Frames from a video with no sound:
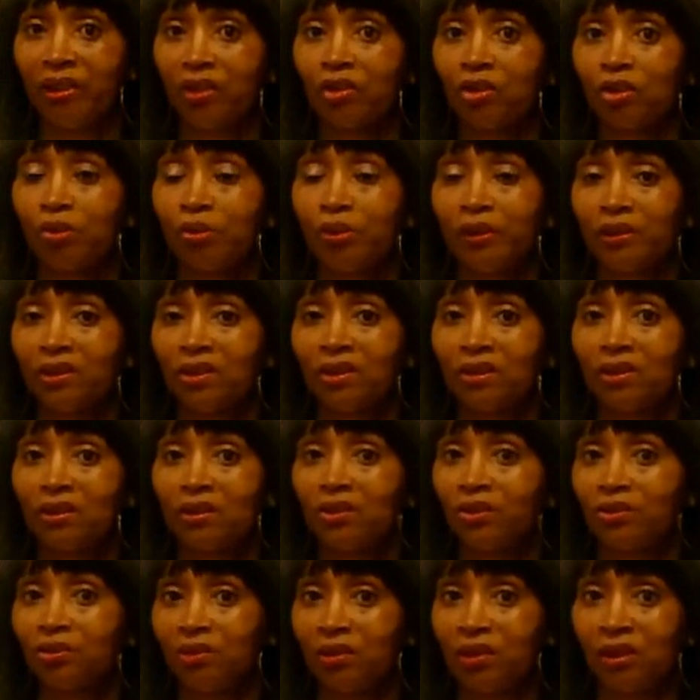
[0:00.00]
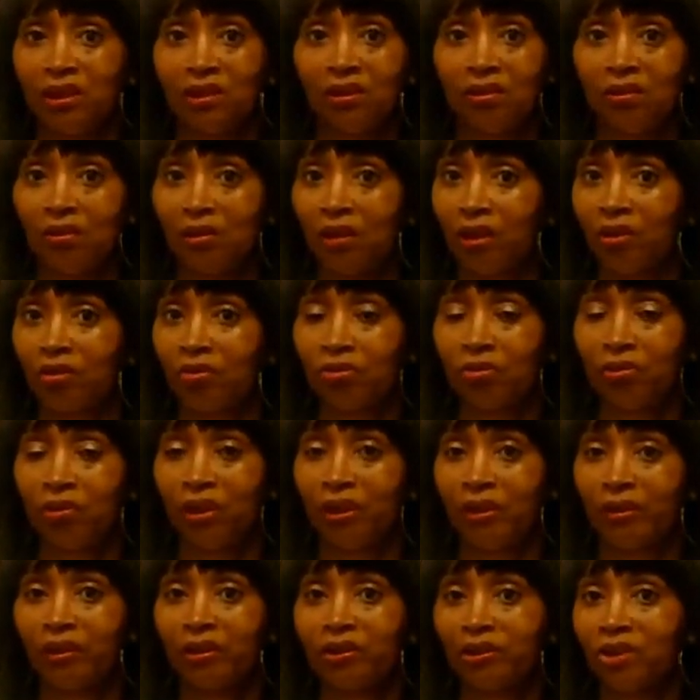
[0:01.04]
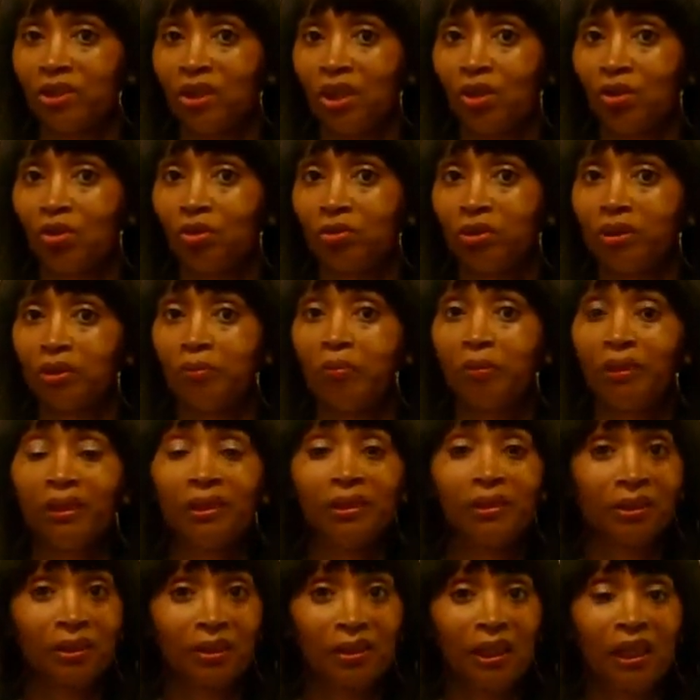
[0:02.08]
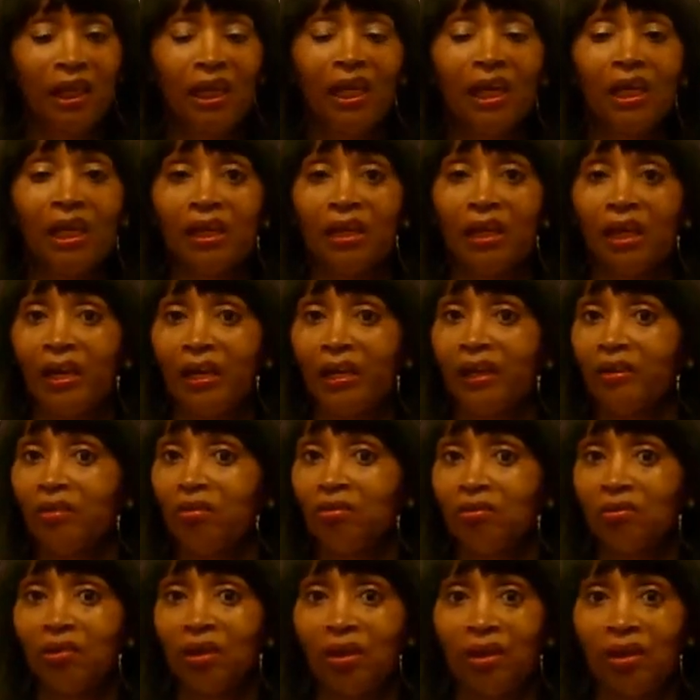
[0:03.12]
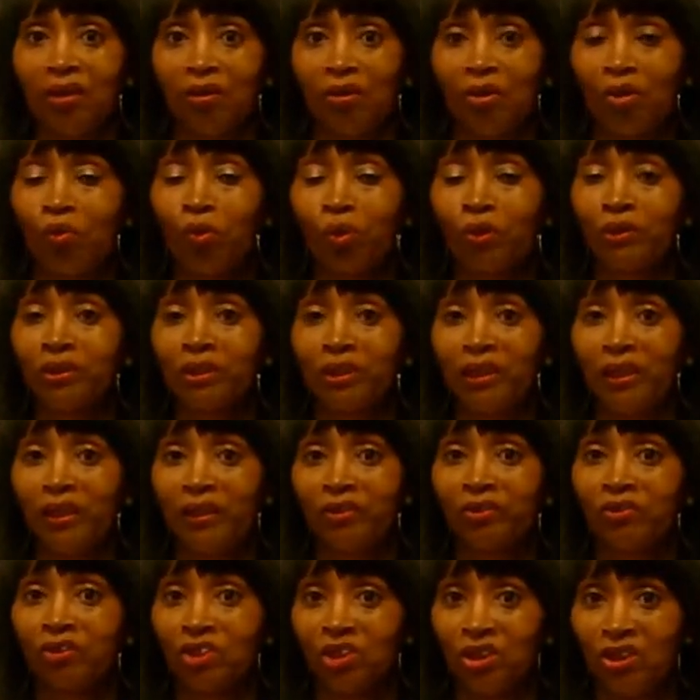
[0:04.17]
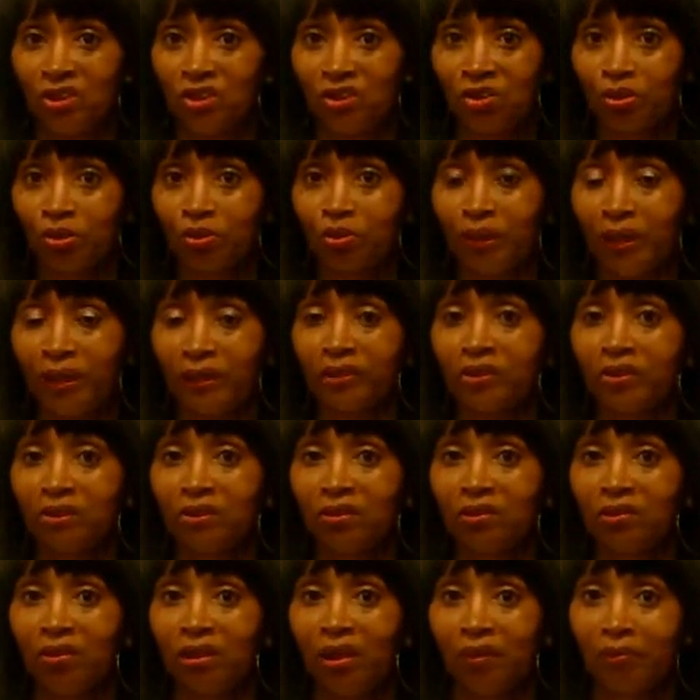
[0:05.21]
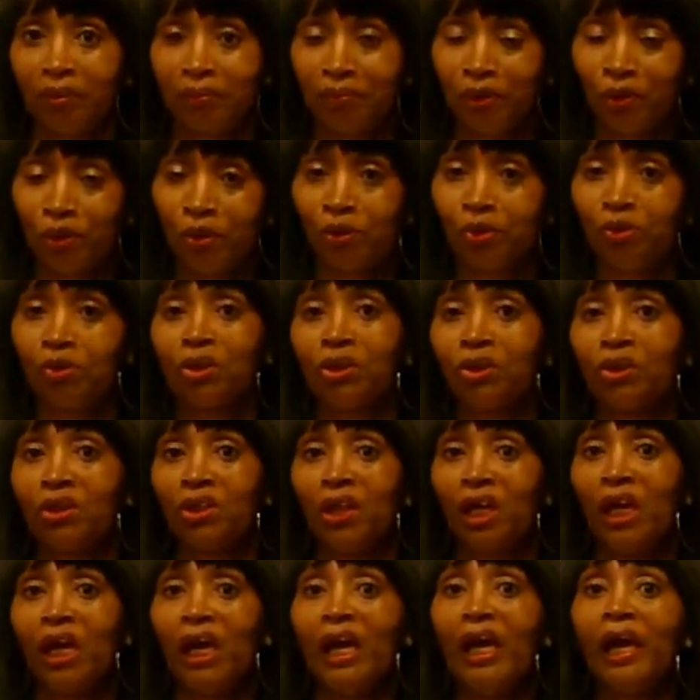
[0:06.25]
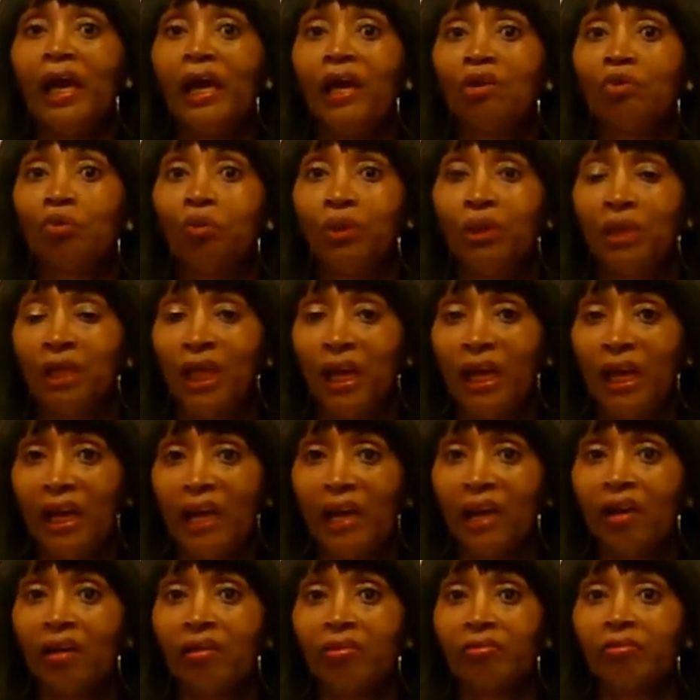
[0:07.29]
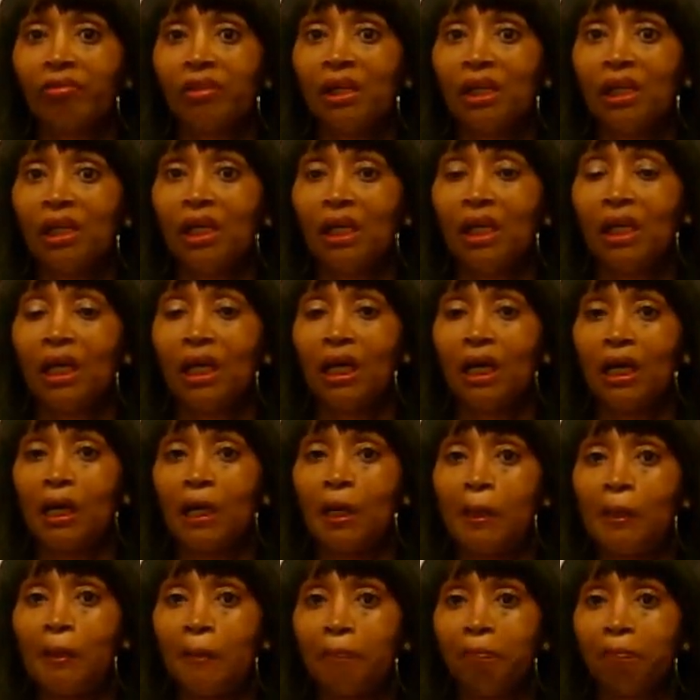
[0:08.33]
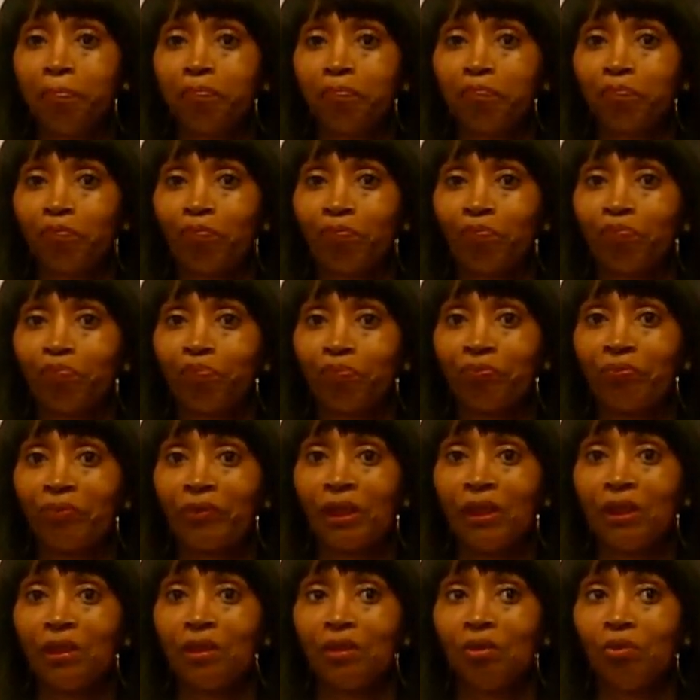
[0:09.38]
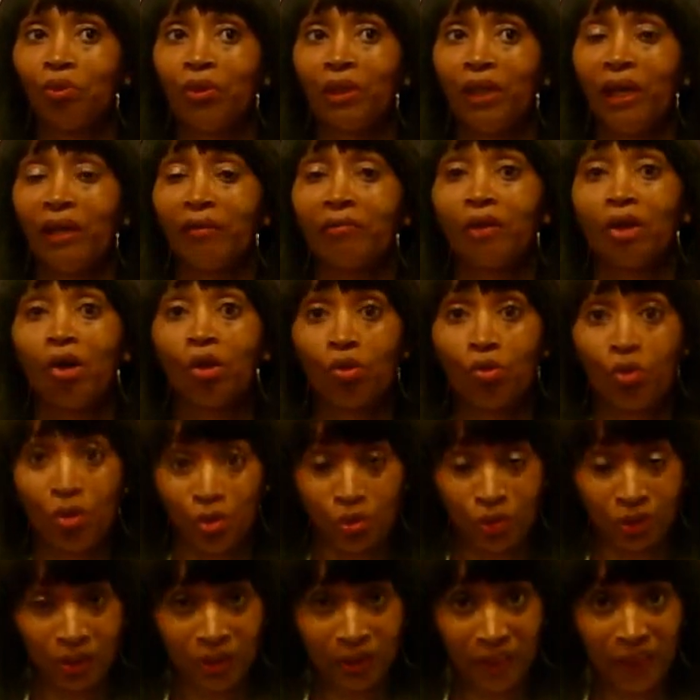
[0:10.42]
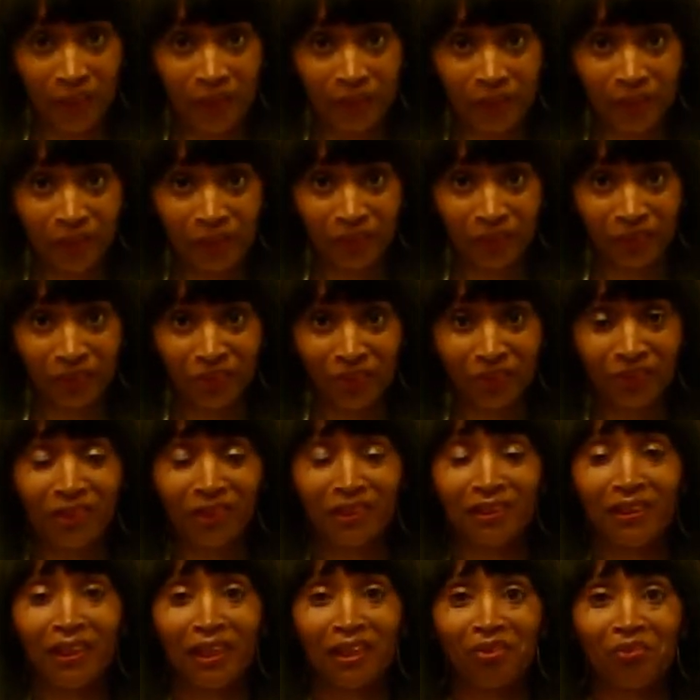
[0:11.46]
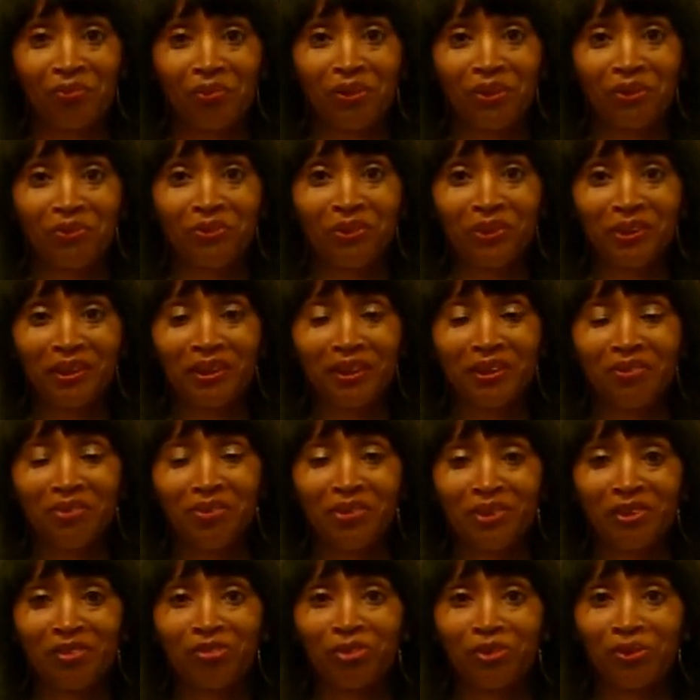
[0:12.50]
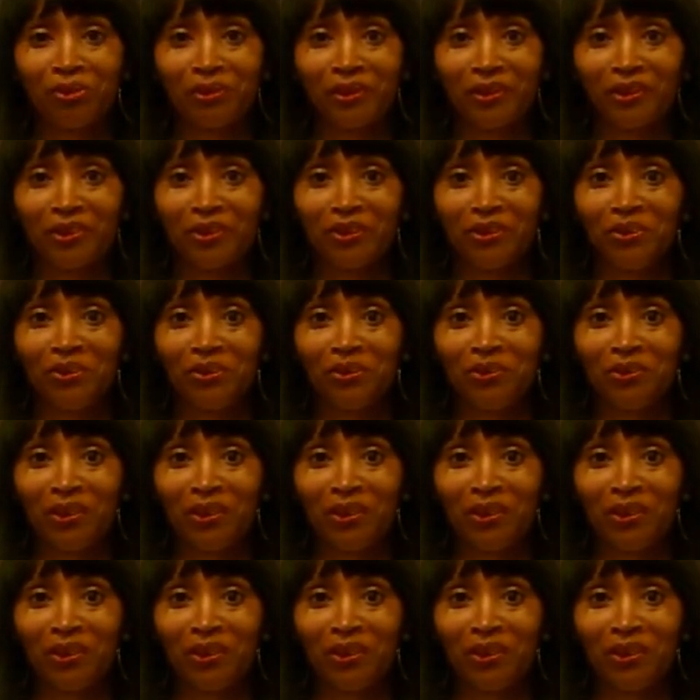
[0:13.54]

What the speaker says: any other questions, certainly let us know. Tamika and I work together. She's a director, I'm the producer, and we have a whole host of characters that we really look forward to